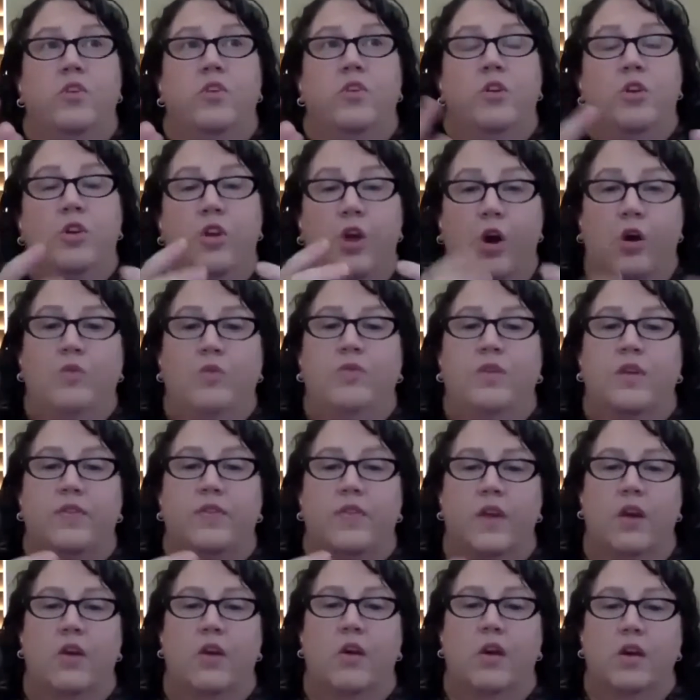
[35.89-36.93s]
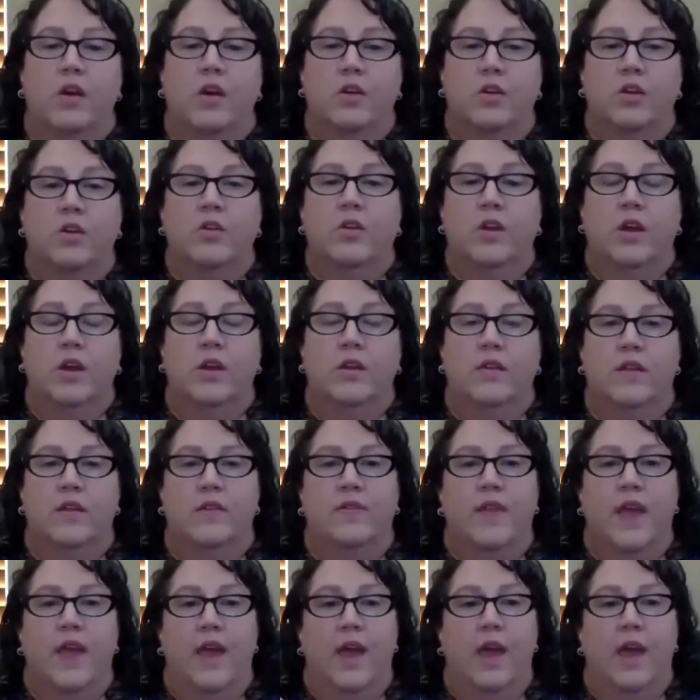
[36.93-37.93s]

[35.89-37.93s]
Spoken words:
to know that they're included, that